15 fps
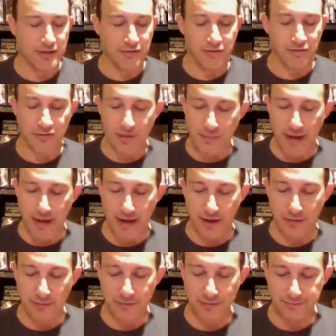
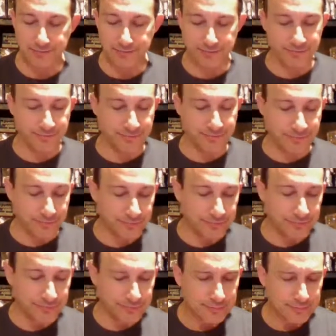Somehow,
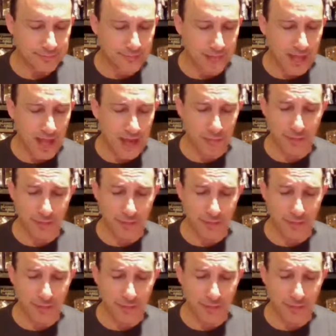I